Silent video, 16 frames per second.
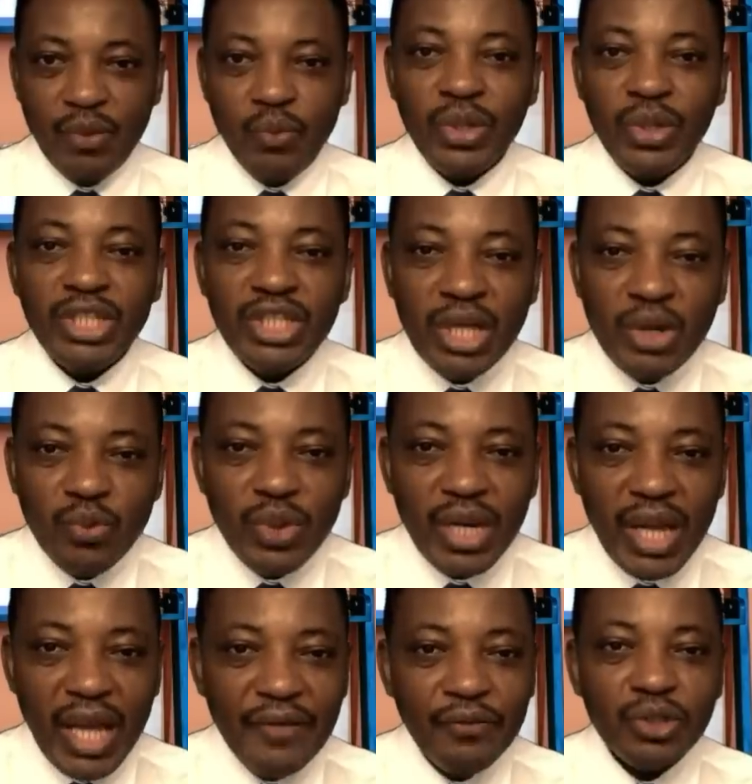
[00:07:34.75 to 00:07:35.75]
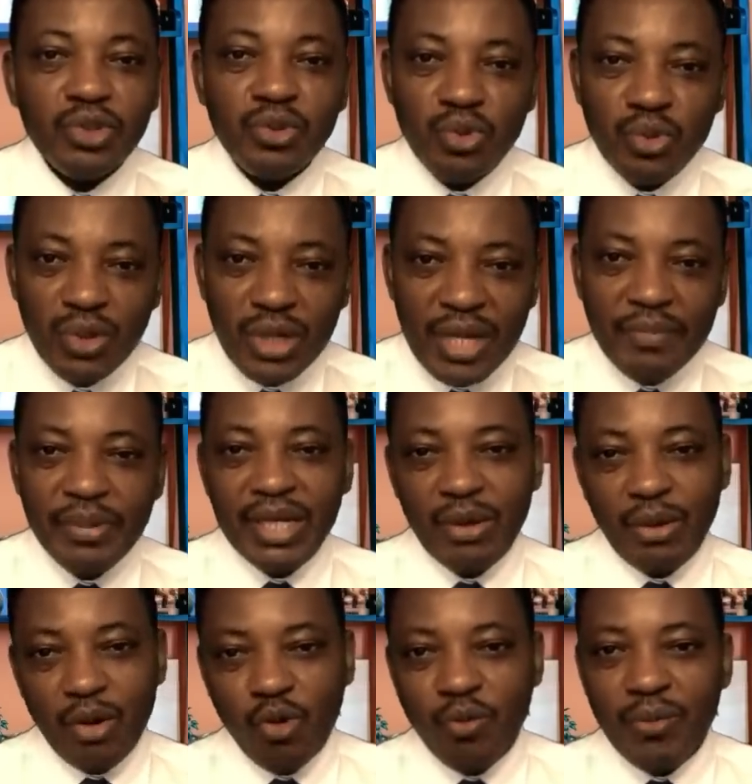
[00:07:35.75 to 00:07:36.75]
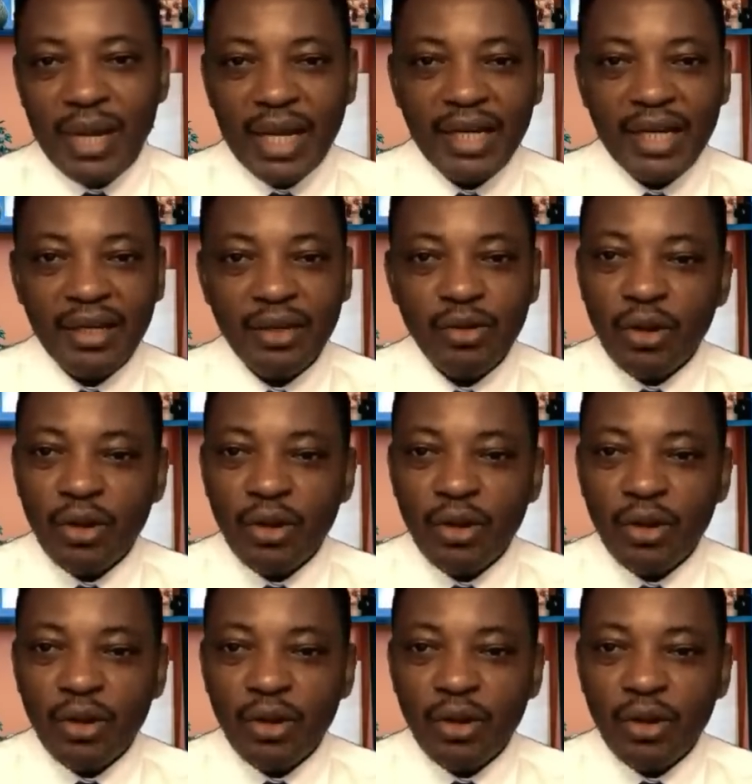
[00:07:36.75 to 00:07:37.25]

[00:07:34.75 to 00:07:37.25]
with genuine efforts to liberate our homeland,